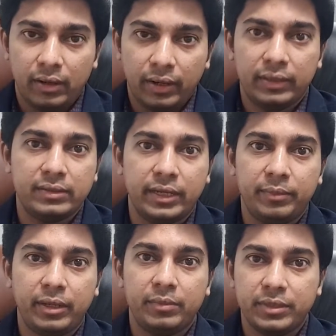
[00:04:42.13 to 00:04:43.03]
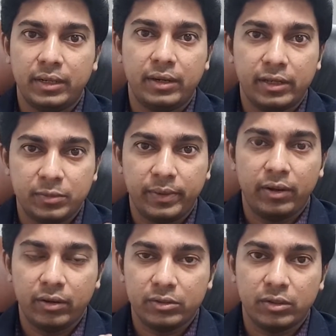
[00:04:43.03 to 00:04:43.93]
At the same time, genetics may
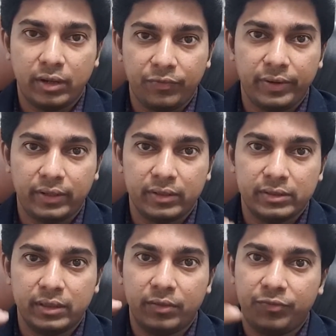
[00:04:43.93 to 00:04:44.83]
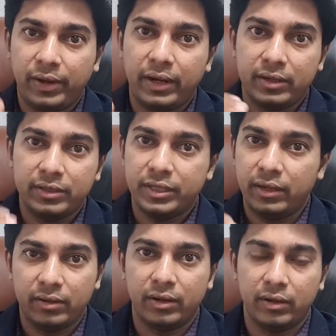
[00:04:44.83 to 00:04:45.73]
also affect fat
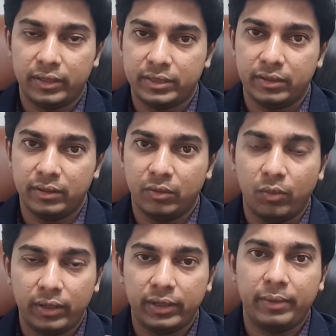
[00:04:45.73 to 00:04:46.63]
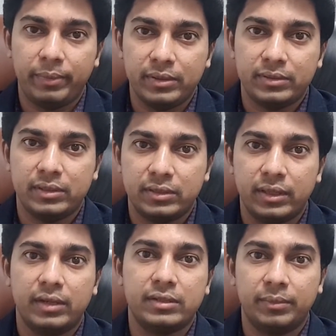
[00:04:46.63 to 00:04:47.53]
gene regulation. What happens is
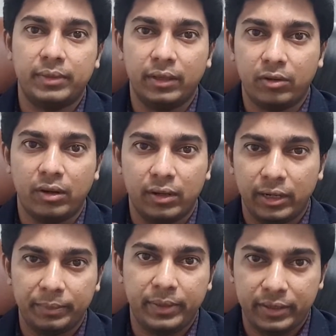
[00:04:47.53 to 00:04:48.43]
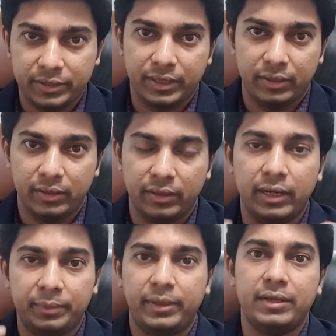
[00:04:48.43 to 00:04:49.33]
there is something called a leptin gene. The
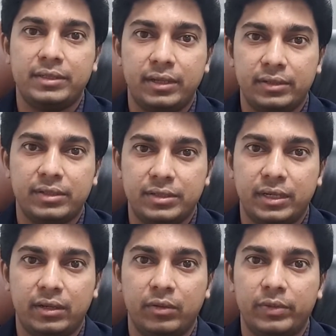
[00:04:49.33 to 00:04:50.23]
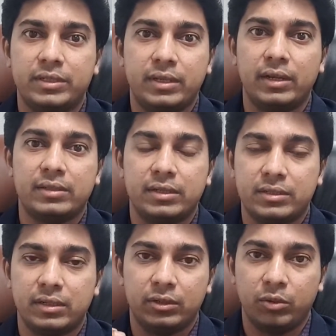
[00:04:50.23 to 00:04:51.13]
leptin gene is a gene which tells
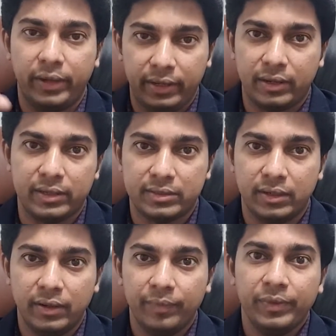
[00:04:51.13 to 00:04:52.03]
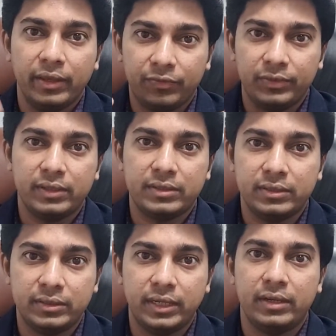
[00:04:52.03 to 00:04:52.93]
us to eat less. If this
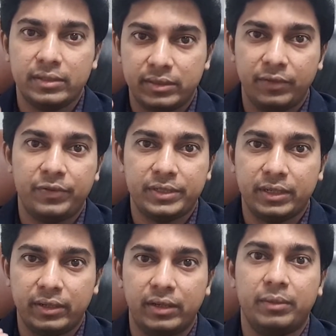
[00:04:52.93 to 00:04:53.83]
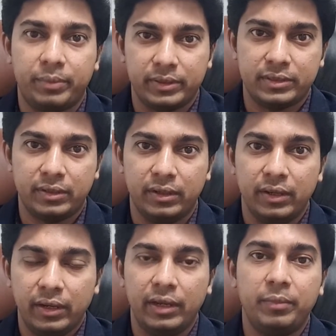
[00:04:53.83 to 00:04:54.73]
gene is deficient in a person,
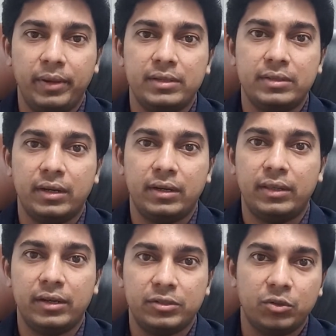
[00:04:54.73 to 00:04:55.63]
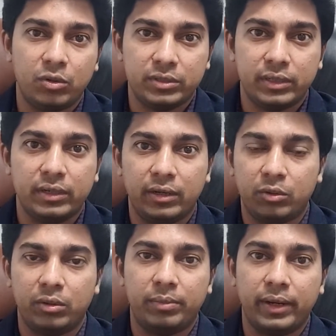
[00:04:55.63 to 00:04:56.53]
it means that there is no signal to
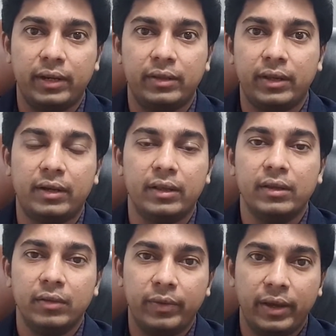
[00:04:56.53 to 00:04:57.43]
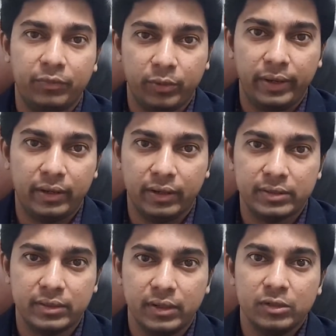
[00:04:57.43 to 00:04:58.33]
the brain that we have to eat
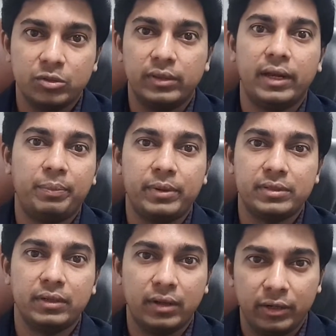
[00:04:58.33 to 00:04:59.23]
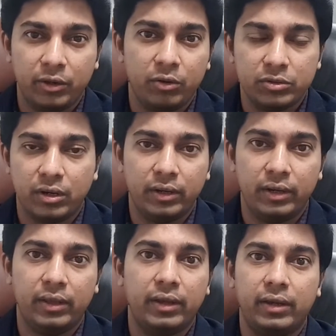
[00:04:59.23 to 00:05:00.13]
less. So that person continues on
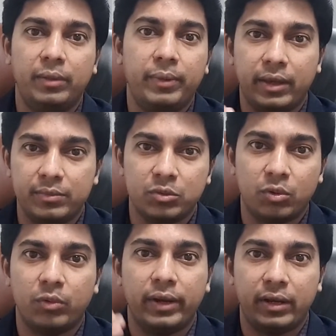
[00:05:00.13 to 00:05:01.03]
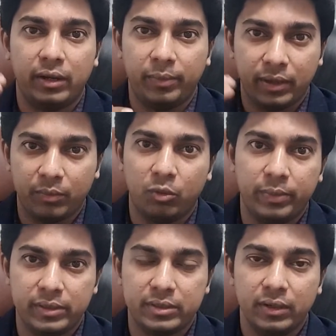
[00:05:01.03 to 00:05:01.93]
eating and he becomes overweight and he becomes
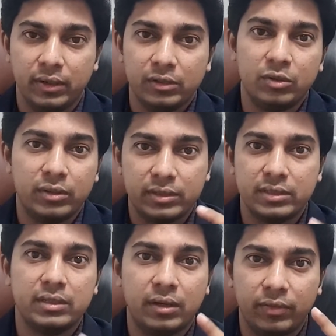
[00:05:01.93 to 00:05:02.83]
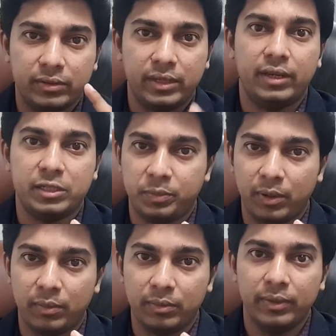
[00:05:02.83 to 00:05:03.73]
obese. So this is a serious
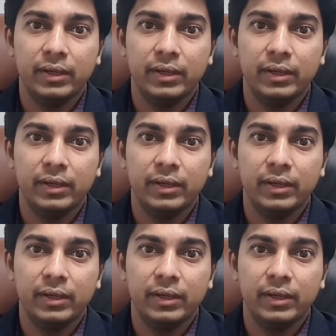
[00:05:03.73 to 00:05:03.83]
problem.